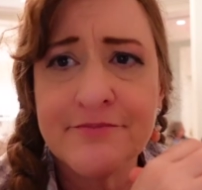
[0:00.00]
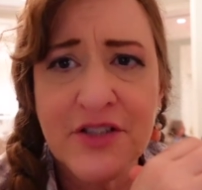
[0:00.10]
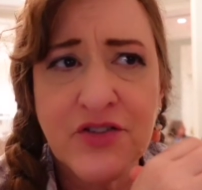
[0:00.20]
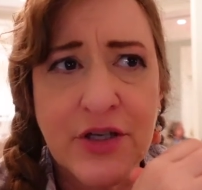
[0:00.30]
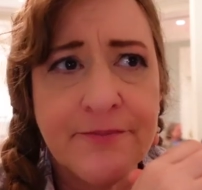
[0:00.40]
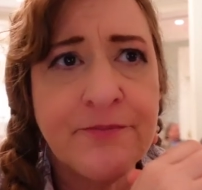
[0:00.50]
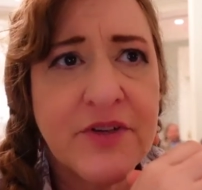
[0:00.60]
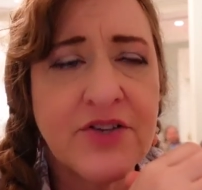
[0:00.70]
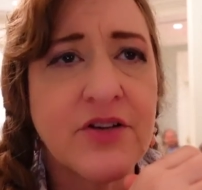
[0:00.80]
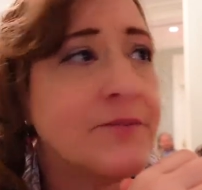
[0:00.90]
It's good.
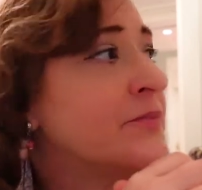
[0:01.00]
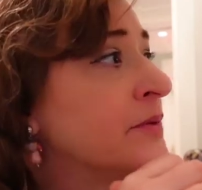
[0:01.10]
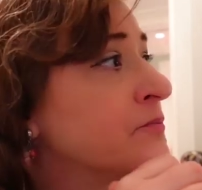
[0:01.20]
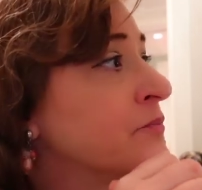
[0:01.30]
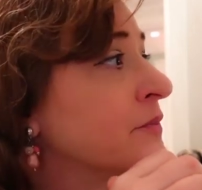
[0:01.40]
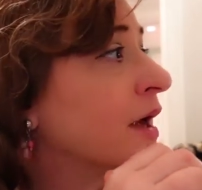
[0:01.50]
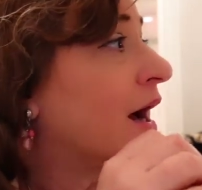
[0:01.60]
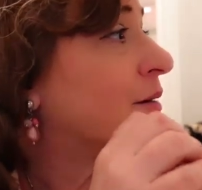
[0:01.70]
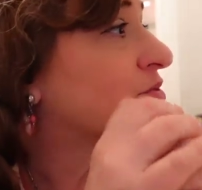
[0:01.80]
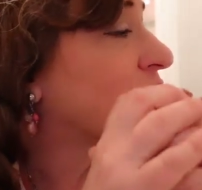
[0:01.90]
It's good.
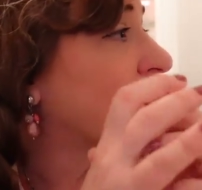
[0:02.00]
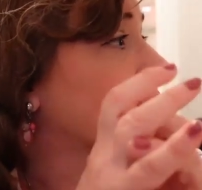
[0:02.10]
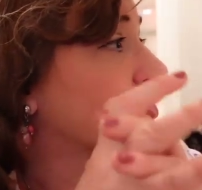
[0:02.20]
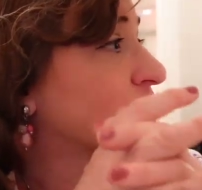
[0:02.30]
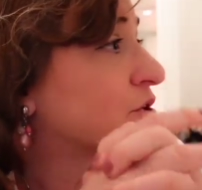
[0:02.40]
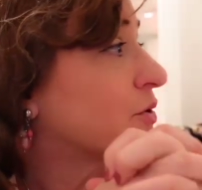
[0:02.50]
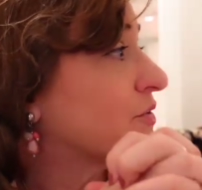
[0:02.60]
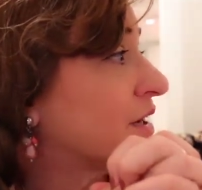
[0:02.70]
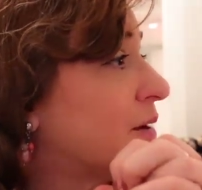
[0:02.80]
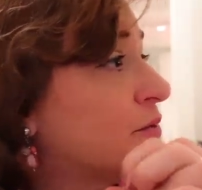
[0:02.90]
I was also told
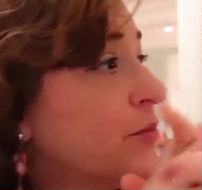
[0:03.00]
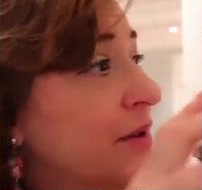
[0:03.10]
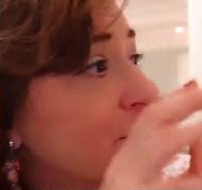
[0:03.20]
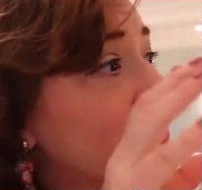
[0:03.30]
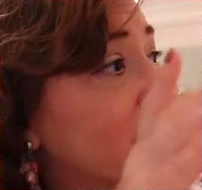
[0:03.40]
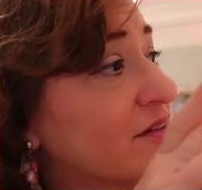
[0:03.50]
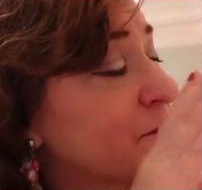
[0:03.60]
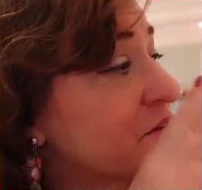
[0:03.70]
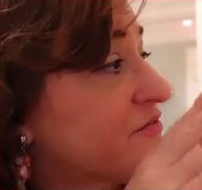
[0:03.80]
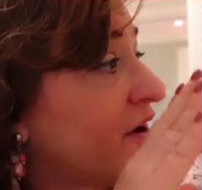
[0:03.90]
that I will be able to see some
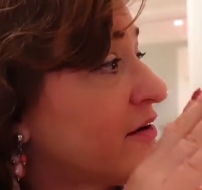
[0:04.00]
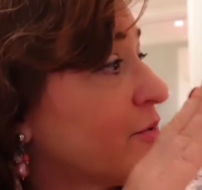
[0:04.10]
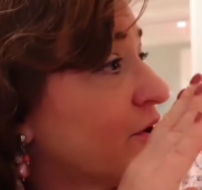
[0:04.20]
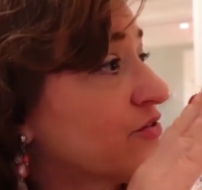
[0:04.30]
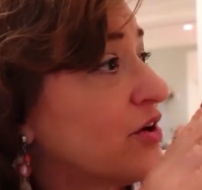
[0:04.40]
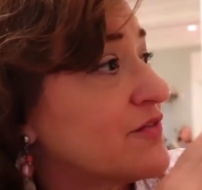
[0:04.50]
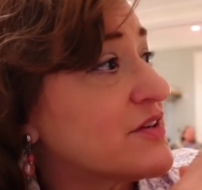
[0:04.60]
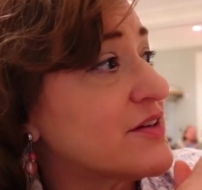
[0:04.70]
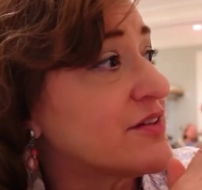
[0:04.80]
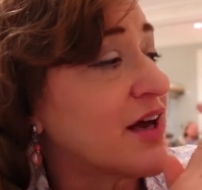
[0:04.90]
of the fireworks off
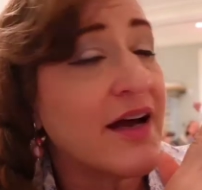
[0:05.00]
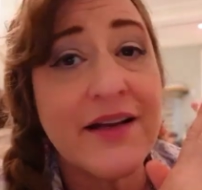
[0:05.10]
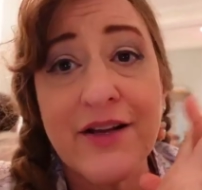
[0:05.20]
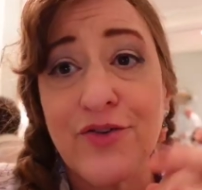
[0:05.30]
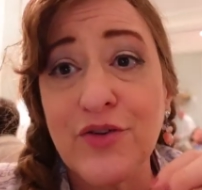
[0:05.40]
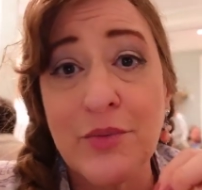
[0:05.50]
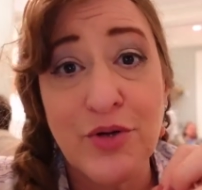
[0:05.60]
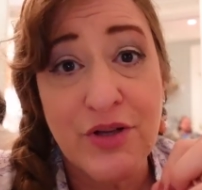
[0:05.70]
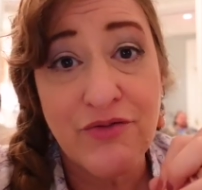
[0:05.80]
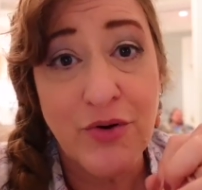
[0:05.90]
to the side here, so I'm
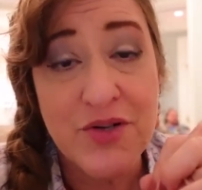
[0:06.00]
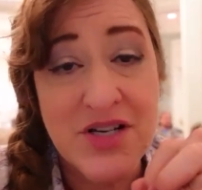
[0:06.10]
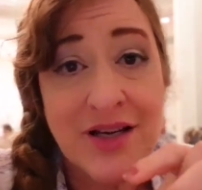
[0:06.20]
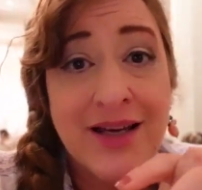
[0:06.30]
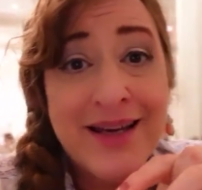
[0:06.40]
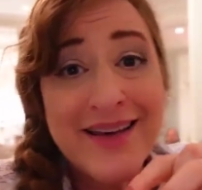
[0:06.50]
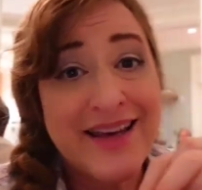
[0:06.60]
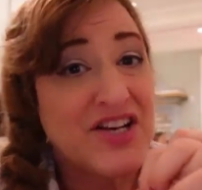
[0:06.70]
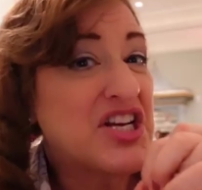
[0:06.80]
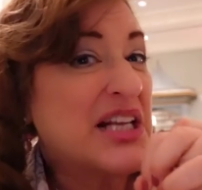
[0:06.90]
looking forward to
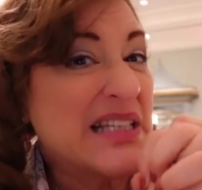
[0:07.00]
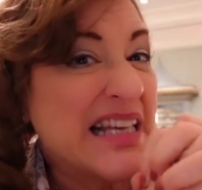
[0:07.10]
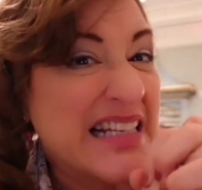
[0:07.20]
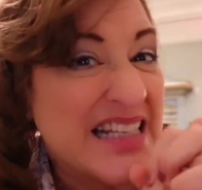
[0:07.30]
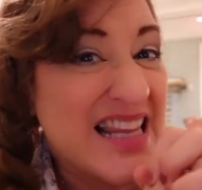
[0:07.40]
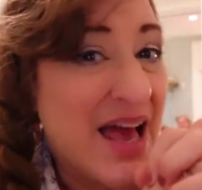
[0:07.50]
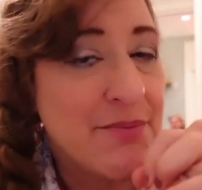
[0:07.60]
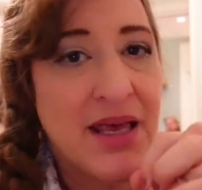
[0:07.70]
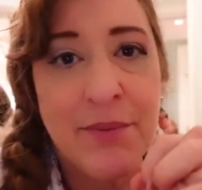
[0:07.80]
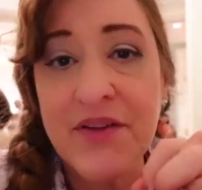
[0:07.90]
catching a little of that
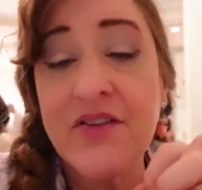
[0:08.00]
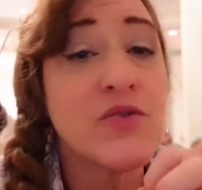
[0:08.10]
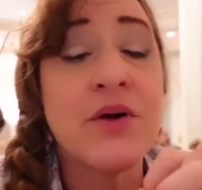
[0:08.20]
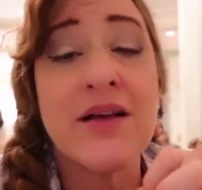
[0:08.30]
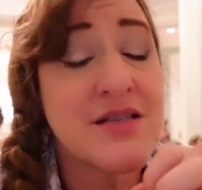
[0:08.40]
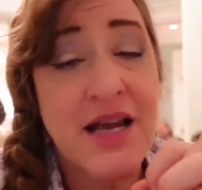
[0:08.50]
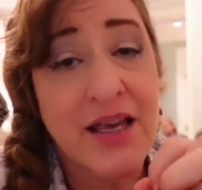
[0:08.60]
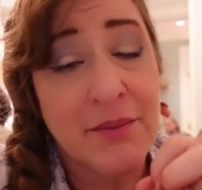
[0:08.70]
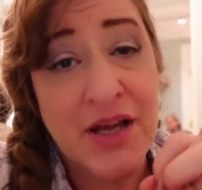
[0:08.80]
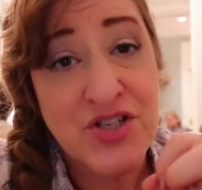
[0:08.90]
maybe, since we're not
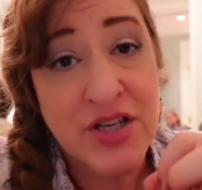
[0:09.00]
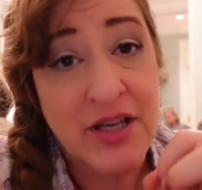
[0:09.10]
staying in Magic